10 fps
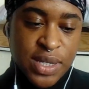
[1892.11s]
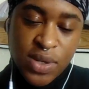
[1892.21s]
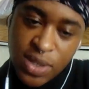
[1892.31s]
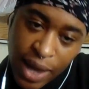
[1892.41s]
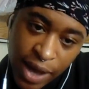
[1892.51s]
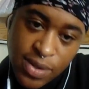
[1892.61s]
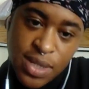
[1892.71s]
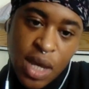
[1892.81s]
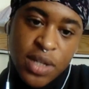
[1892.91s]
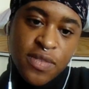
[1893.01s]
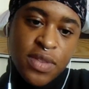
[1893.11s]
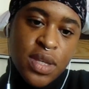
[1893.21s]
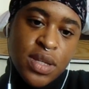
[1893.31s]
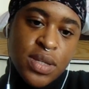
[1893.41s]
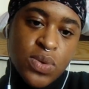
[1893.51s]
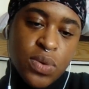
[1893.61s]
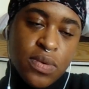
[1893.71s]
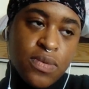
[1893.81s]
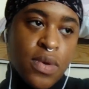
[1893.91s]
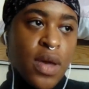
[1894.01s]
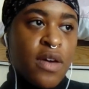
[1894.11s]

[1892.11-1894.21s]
So outside of these sort of